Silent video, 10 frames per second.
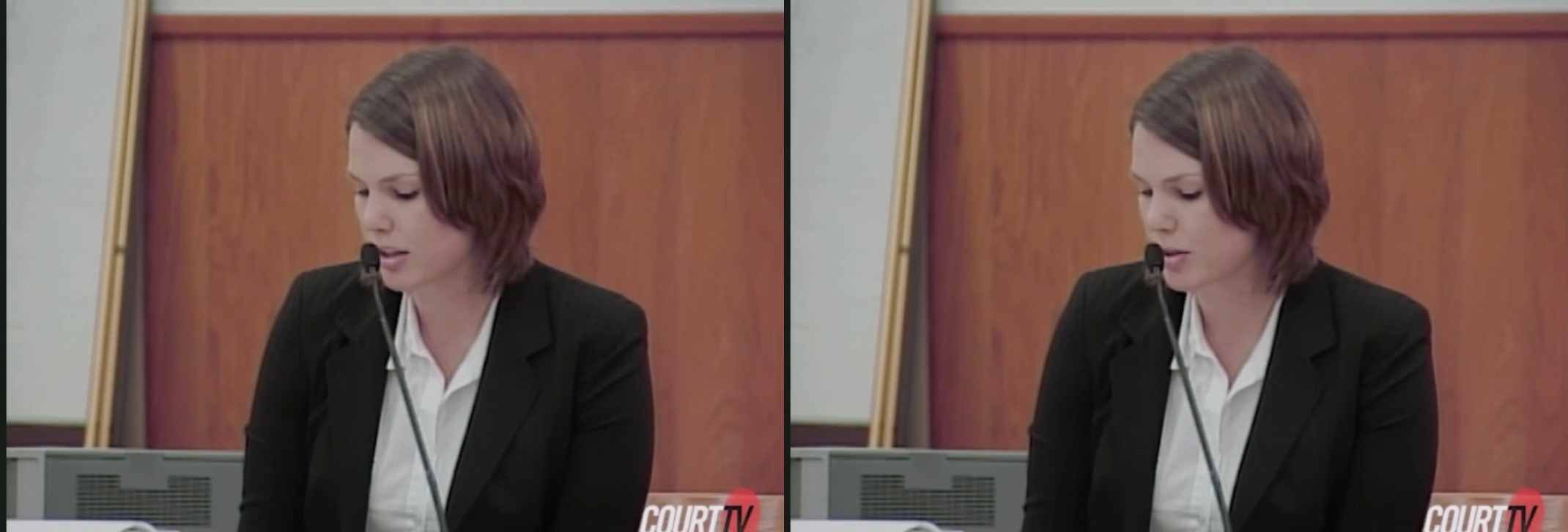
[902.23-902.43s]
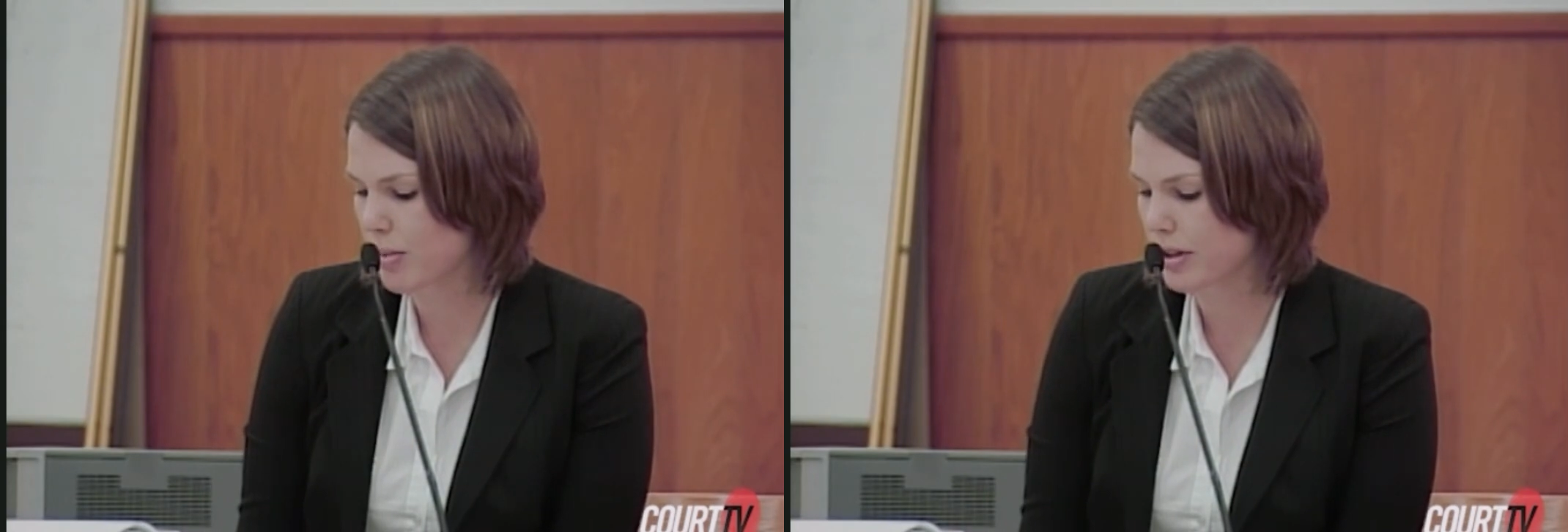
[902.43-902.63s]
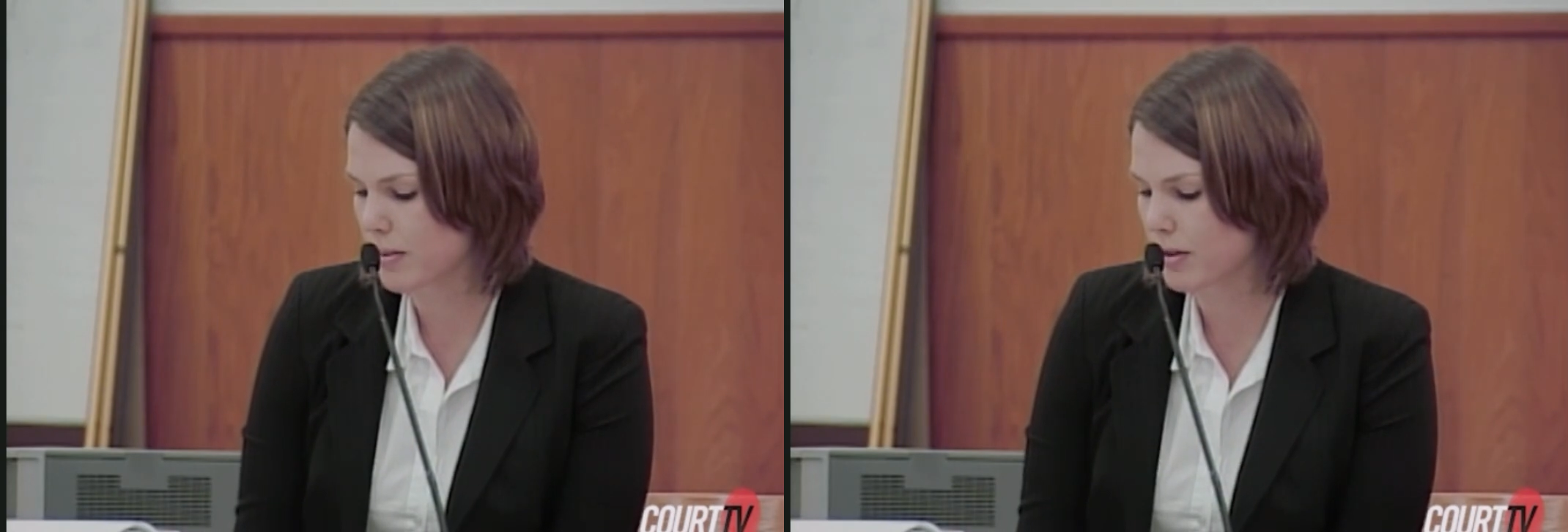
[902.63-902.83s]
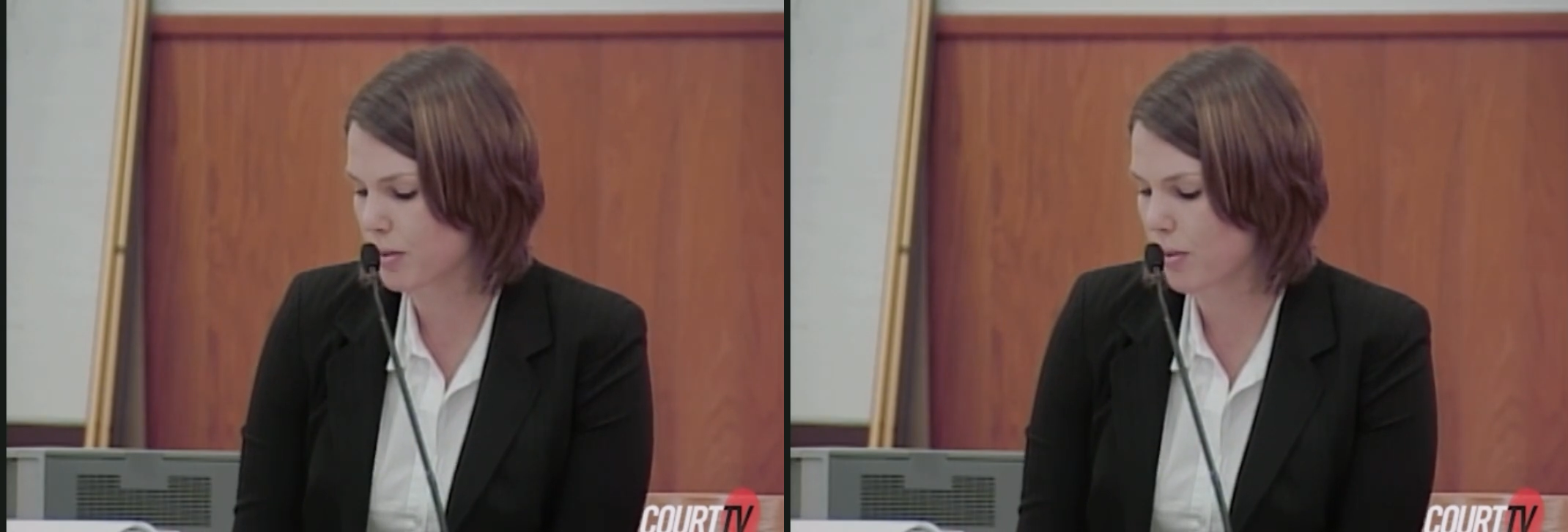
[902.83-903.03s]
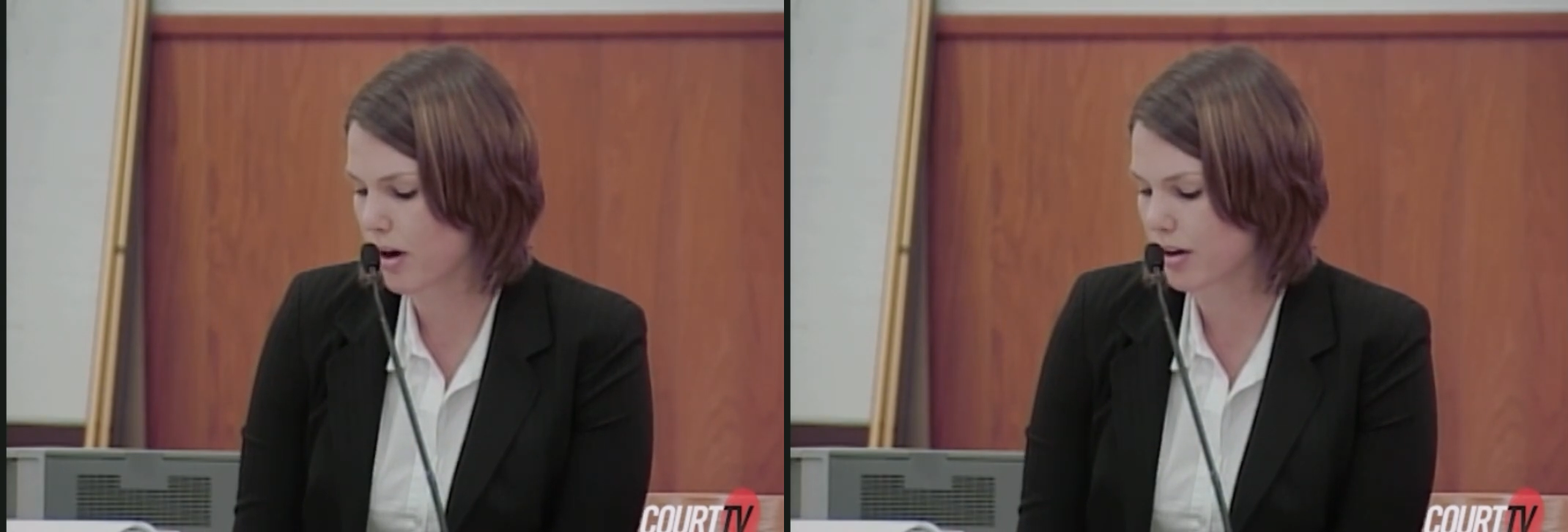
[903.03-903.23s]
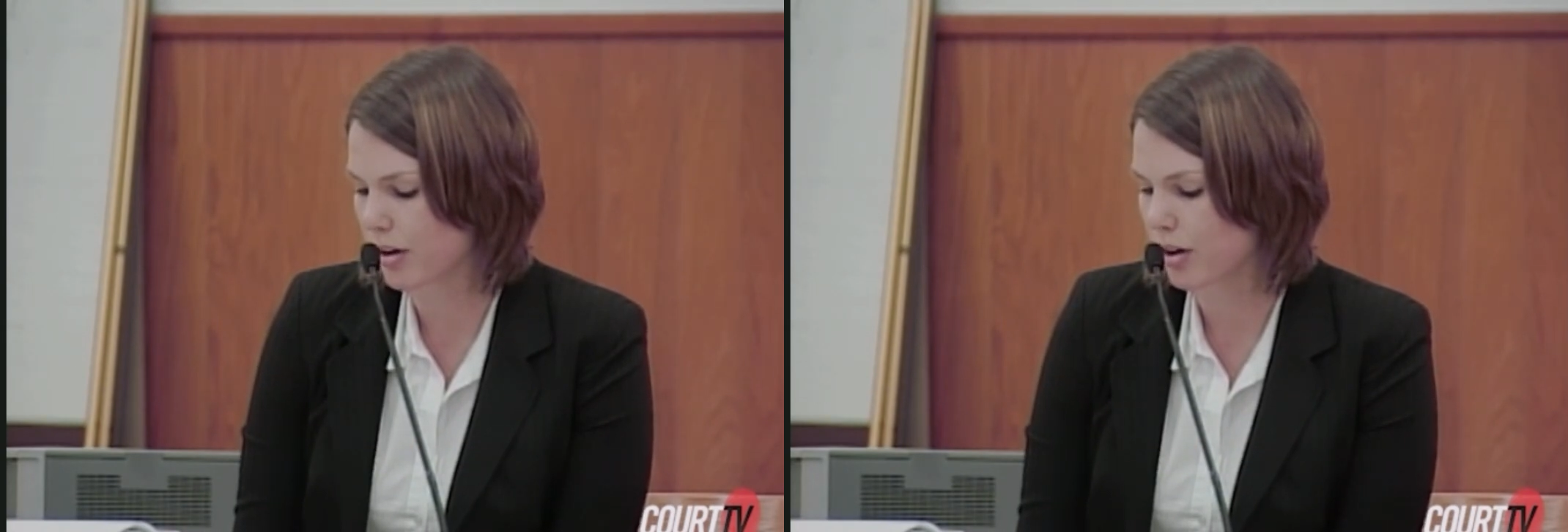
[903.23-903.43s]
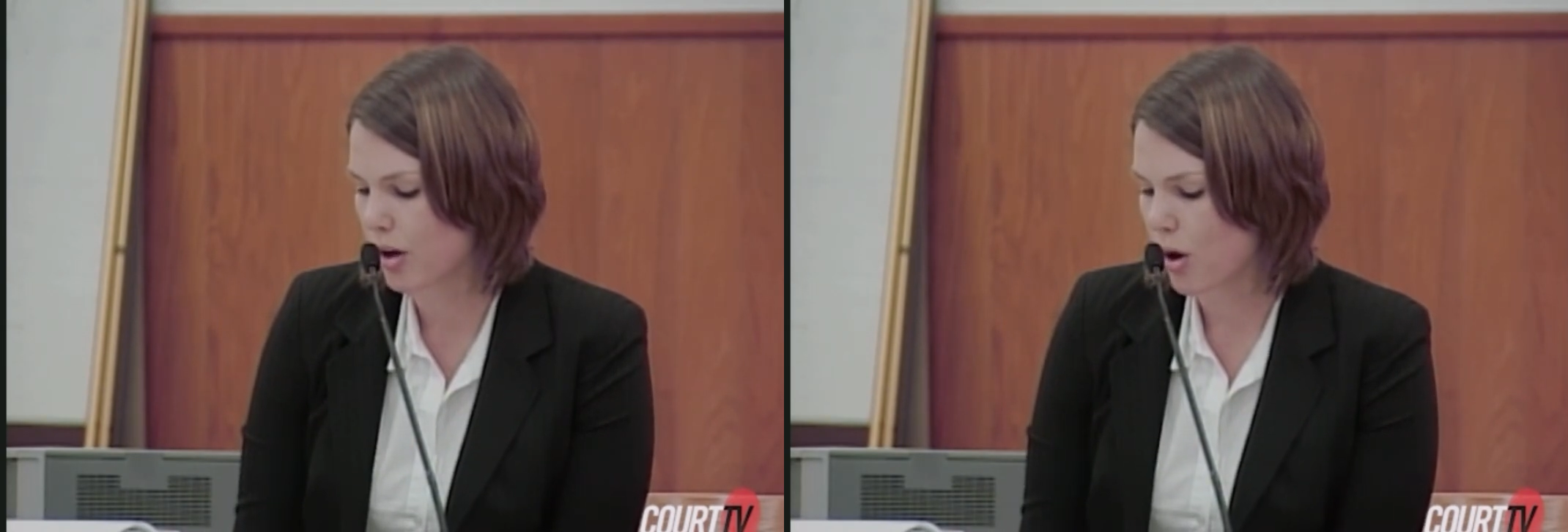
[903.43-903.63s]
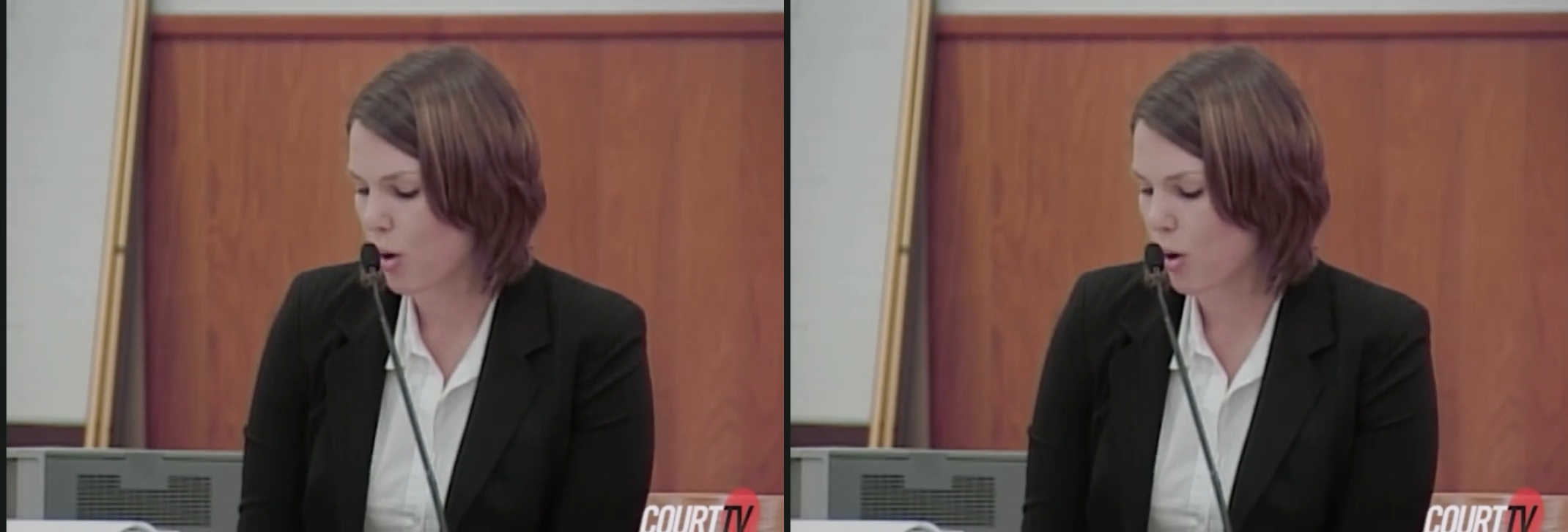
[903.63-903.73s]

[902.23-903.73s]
and then you put them in the water